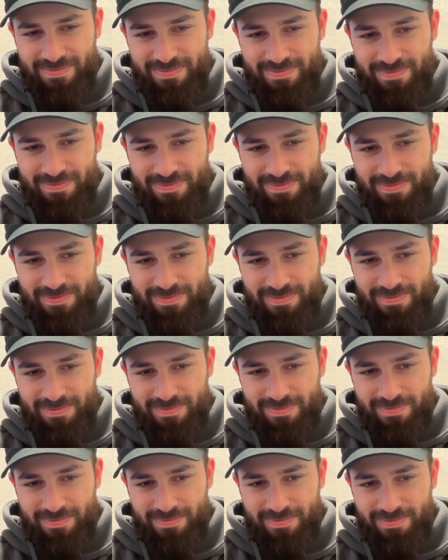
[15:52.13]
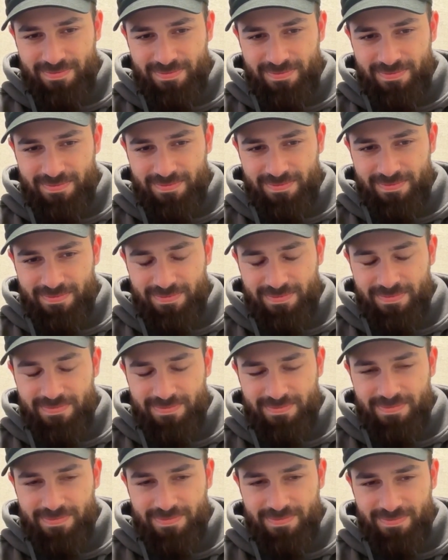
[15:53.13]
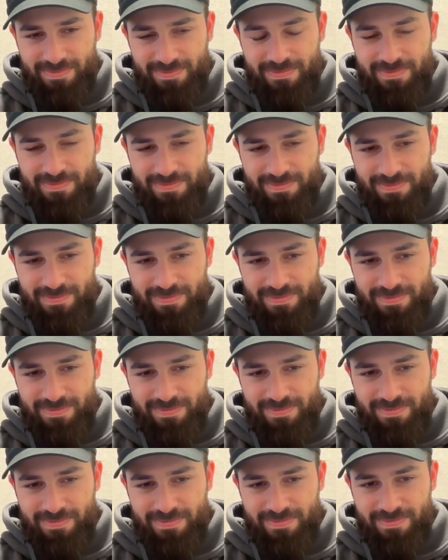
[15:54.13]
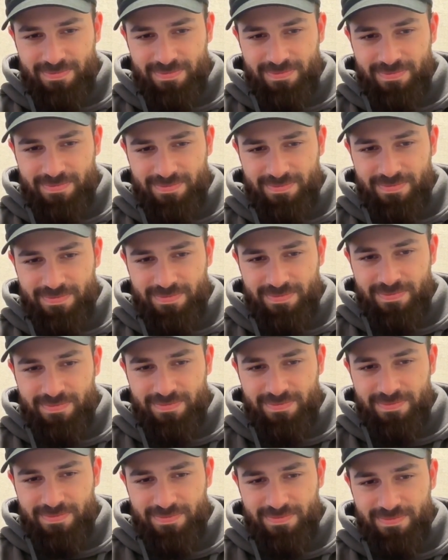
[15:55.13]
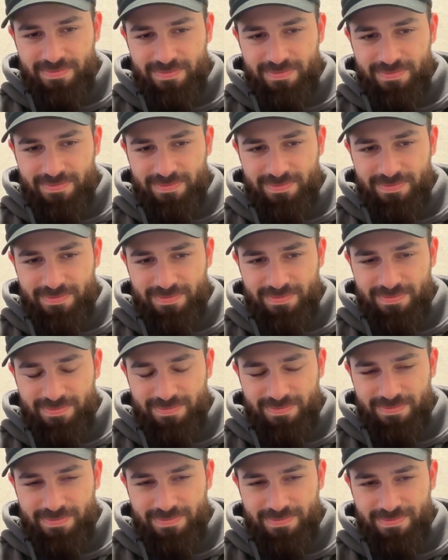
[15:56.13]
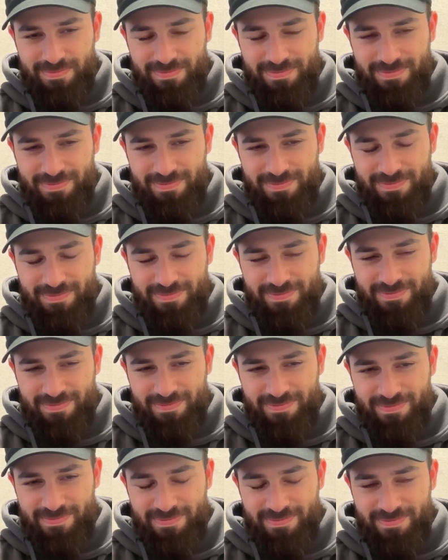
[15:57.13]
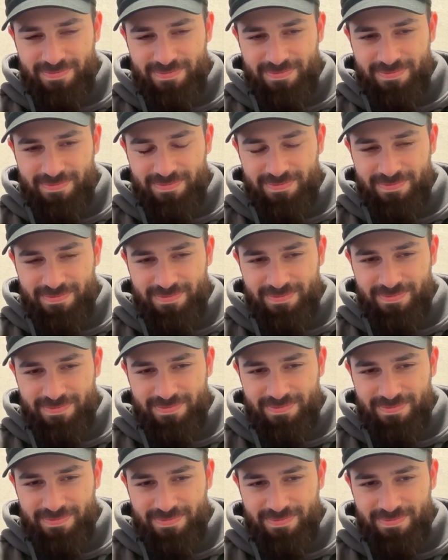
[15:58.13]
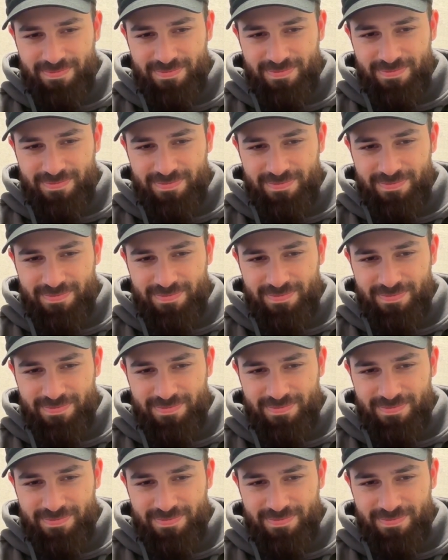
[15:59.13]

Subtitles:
(not speaking)